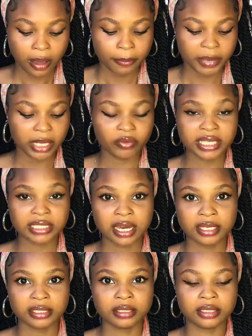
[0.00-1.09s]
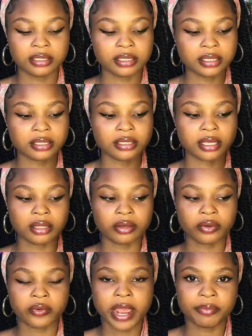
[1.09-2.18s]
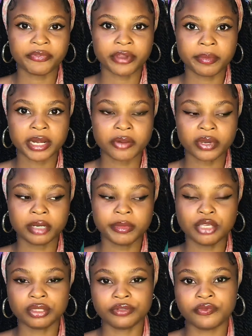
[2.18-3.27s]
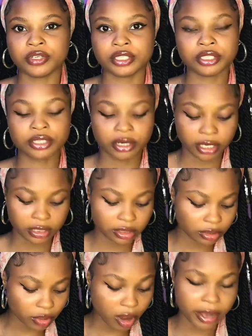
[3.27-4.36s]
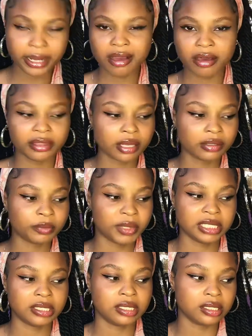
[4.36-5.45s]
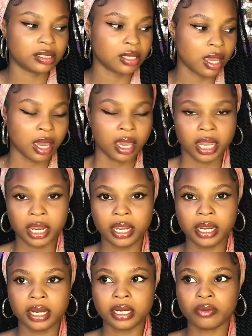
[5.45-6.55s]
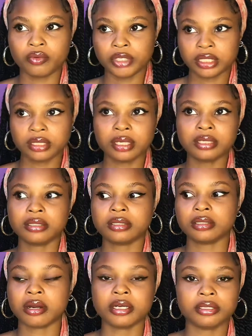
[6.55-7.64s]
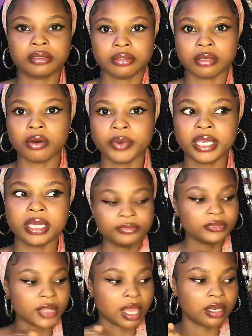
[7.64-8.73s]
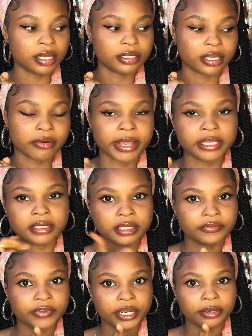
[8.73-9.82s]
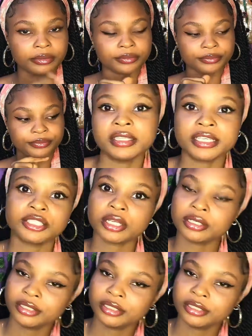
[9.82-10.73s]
But anyways, guys, so this is the crepe fabric that we're gonna be using for this skirt. So I already cut down the pieces, and we're just gonna start sewing. Let's get right into this video. Let's start